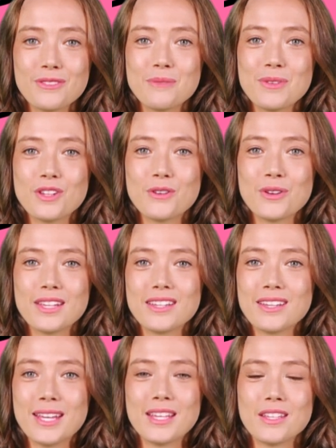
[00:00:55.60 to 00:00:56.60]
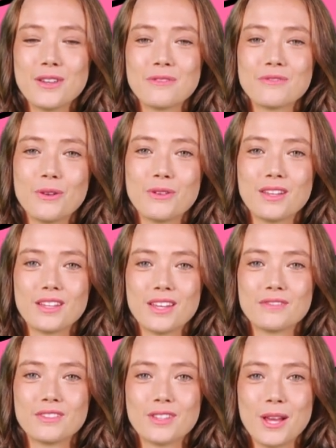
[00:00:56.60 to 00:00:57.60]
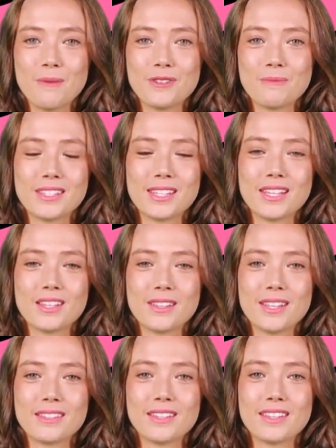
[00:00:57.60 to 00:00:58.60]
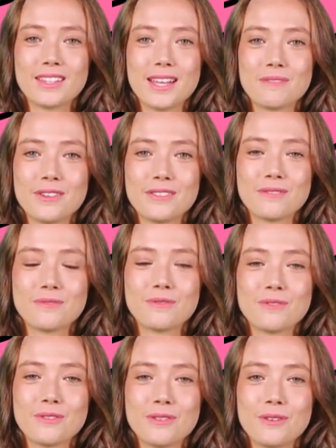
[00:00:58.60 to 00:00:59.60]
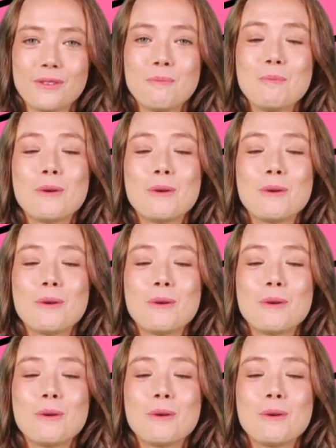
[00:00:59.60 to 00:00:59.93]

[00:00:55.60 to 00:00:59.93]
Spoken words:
the maturity stage, focus shifts to optimization and sustainment. We